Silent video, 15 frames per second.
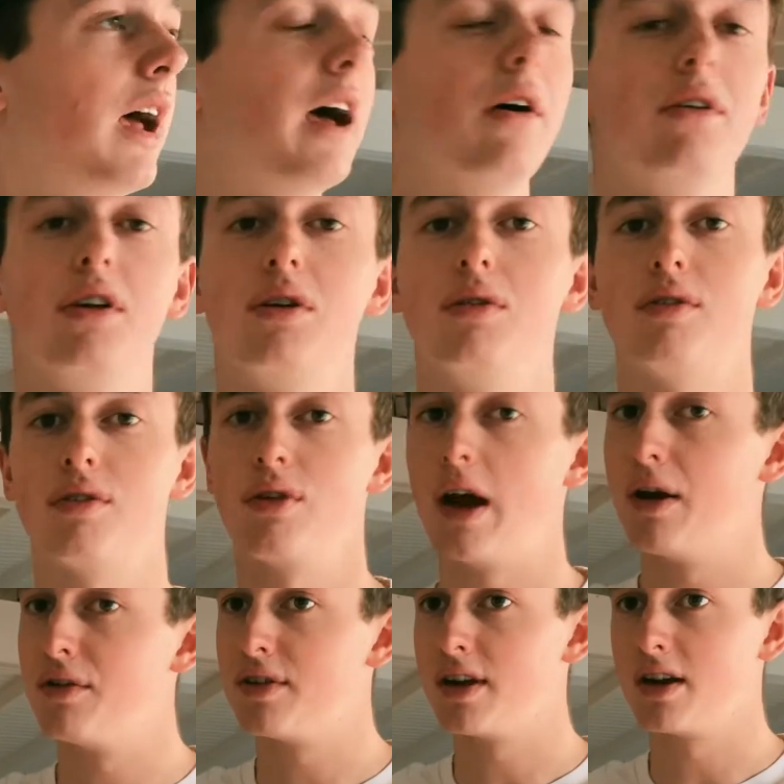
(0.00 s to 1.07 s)
how to use
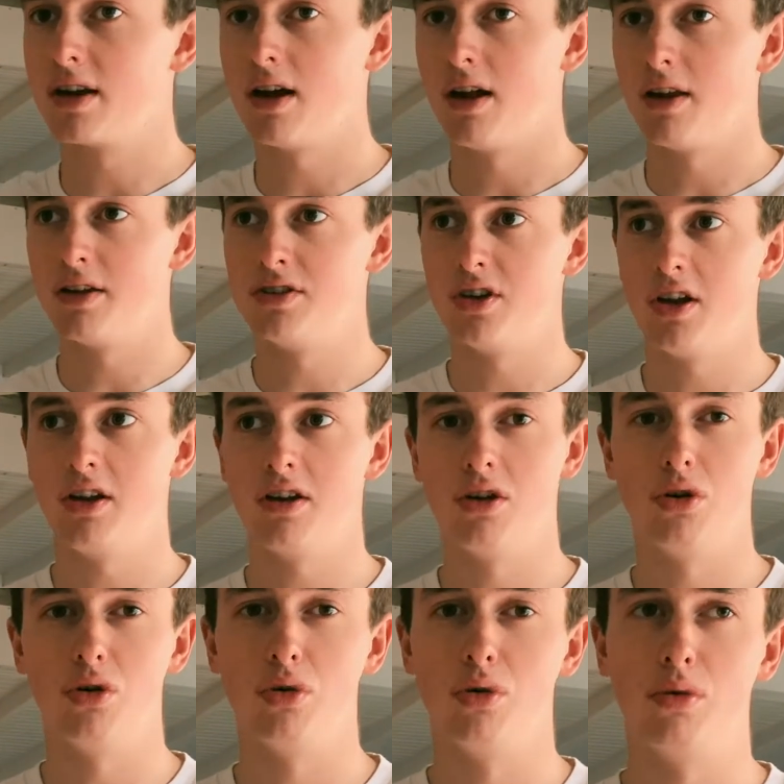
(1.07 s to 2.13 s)
crowd psychology
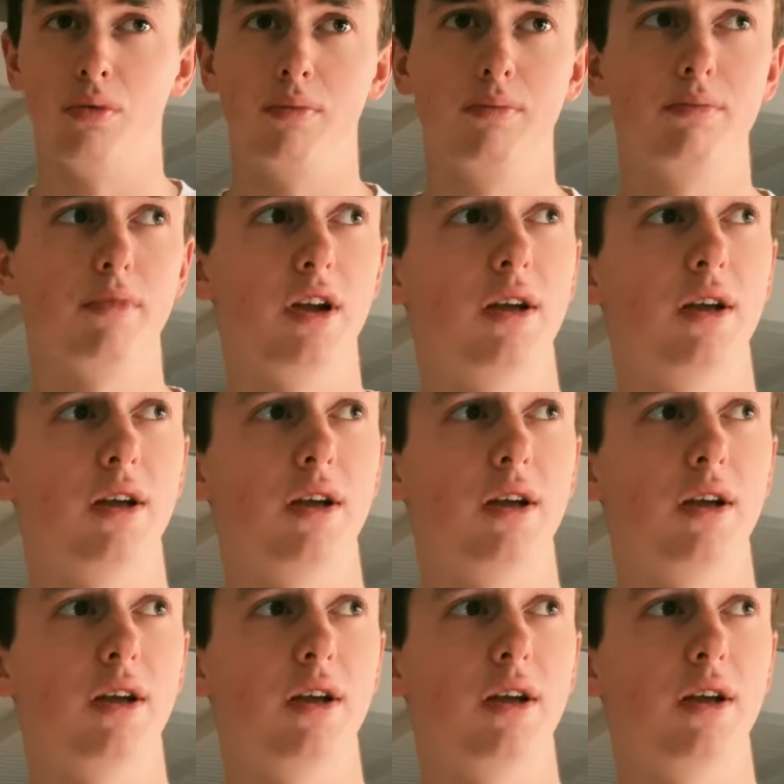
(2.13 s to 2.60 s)
to